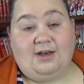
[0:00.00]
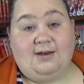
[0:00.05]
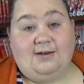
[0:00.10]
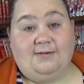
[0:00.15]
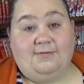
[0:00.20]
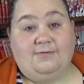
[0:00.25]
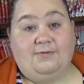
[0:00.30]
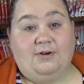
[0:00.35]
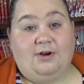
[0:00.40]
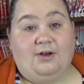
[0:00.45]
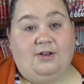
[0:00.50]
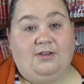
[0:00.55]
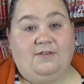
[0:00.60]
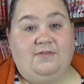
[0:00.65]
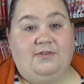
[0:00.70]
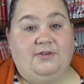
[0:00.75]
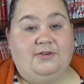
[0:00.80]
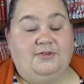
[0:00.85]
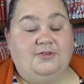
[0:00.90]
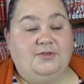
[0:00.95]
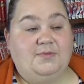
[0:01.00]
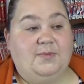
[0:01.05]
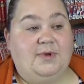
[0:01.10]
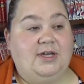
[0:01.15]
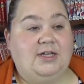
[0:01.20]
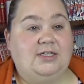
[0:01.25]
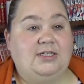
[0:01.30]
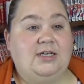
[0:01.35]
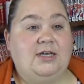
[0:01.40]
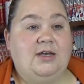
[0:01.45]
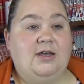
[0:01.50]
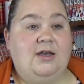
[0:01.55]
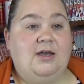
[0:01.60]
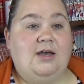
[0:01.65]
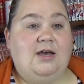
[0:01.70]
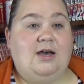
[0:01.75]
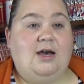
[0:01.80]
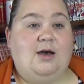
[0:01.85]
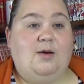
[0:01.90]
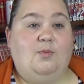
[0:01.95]
for all of those, but
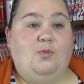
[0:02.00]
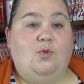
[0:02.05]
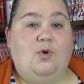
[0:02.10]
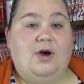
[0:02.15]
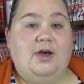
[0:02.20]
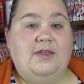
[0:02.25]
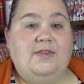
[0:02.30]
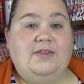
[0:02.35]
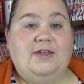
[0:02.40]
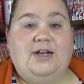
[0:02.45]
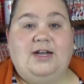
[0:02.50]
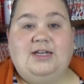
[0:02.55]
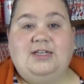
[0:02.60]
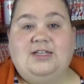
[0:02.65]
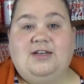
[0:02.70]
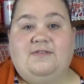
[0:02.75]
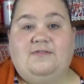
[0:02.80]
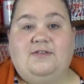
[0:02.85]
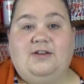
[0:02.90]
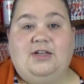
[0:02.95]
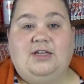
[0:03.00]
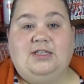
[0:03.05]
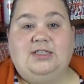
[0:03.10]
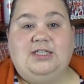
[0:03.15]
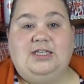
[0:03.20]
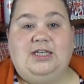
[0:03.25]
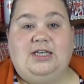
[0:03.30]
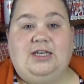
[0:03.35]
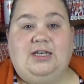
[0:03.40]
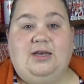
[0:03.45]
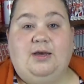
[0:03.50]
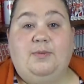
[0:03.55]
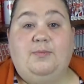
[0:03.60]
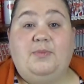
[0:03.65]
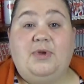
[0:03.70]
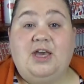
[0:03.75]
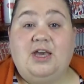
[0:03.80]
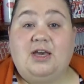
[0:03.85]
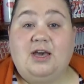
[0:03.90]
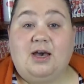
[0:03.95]
one that I definitely
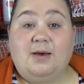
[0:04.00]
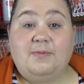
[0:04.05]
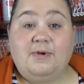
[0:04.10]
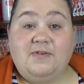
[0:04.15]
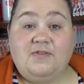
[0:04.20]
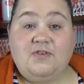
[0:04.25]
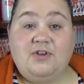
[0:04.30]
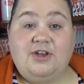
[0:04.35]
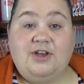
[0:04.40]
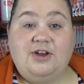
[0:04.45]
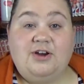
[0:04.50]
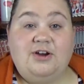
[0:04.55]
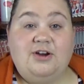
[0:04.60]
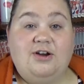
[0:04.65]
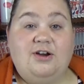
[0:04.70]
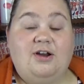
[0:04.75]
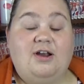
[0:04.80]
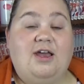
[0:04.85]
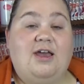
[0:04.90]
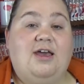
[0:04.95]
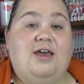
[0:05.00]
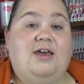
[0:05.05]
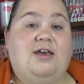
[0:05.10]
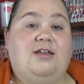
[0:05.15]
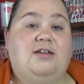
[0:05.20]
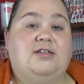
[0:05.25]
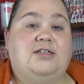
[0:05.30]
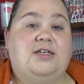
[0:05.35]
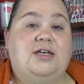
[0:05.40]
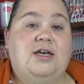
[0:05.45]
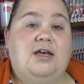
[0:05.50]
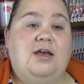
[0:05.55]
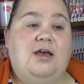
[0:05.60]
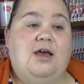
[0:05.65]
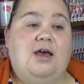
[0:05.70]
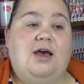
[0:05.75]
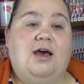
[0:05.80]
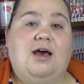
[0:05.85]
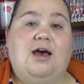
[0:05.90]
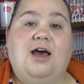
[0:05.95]
pick up every year and
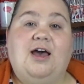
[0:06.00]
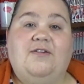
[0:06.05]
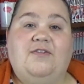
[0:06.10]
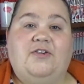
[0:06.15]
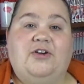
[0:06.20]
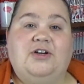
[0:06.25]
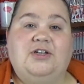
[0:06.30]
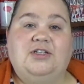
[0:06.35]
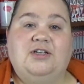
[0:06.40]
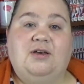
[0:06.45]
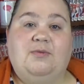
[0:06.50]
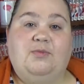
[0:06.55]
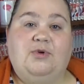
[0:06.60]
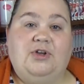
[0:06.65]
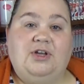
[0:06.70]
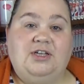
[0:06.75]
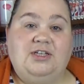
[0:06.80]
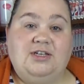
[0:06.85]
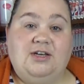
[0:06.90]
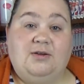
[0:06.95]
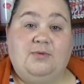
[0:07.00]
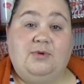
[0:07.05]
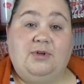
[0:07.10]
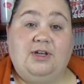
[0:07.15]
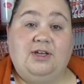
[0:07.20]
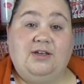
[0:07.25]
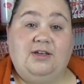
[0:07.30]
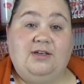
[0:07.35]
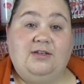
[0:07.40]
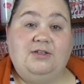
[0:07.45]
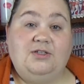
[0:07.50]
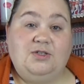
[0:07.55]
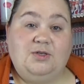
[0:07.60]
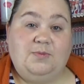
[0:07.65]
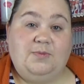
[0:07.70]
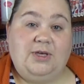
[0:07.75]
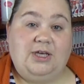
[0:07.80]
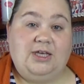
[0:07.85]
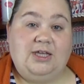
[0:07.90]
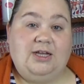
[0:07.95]
have a hard time putting down when I do
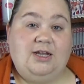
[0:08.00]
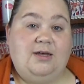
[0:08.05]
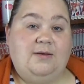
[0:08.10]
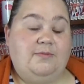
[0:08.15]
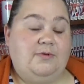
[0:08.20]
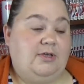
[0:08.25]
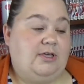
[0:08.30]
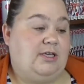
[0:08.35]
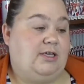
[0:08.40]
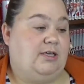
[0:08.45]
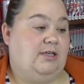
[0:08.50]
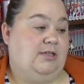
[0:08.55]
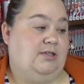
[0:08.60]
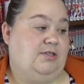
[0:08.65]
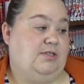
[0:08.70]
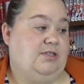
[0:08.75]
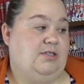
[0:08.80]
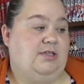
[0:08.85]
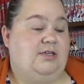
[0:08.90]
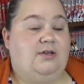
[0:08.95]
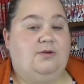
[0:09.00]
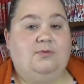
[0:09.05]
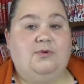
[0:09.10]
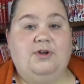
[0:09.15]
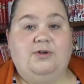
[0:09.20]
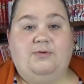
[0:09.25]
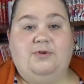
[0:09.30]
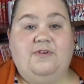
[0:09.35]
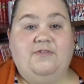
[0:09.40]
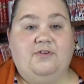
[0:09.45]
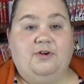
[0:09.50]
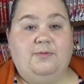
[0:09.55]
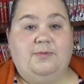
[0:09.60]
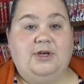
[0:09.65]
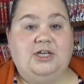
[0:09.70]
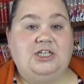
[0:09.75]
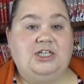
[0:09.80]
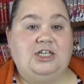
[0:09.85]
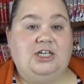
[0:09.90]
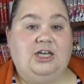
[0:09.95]
pick it up is Red River
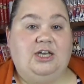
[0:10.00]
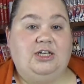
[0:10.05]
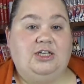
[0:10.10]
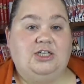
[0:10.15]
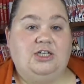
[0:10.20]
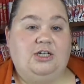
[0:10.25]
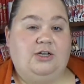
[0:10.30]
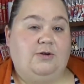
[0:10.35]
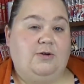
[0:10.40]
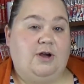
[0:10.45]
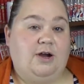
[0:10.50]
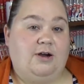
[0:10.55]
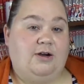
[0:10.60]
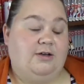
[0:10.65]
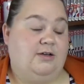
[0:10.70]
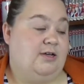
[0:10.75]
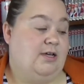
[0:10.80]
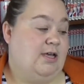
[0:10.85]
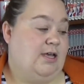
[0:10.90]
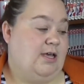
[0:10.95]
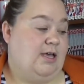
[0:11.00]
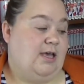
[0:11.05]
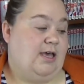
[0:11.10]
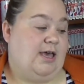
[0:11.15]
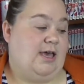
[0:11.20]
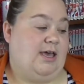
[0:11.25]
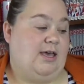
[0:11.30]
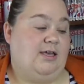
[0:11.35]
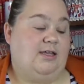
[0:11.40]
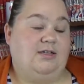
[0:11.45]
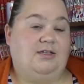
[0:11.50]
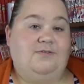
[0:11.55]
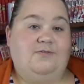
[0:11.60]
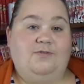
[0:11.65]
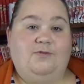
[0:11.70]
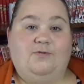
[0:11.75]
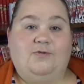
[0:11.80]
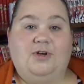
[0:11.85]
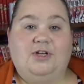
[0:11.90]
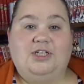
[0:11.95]
by Chie Shinohara. And if
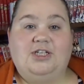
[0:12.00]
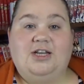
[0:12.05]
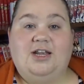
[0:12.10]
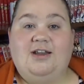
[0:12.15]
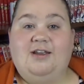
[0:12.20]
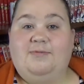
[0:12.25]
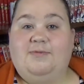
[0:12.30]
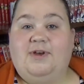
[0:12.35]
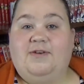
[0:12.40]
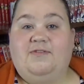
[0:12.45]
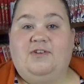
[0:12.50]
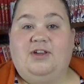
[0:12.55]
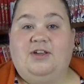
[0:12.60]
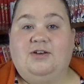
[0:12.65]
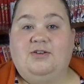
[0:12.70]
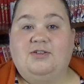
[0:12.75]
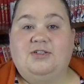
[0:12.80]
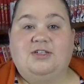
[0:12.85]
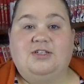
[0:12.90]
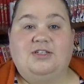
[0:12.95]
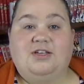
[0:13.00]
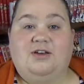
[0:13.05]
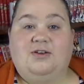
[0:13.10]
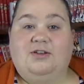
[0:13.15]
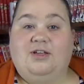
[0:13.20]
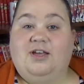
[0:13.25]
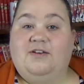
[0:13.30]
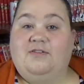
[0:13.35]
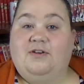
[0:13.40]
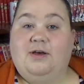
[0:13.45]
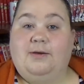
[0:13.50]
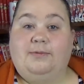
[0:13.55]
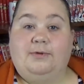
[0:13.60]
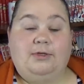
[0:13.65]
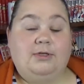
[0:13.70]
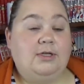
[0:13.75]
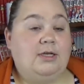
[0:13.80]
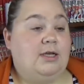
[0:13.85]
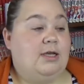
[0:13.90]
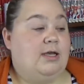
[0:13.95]
you've watched any of my videos, because I only have a couple,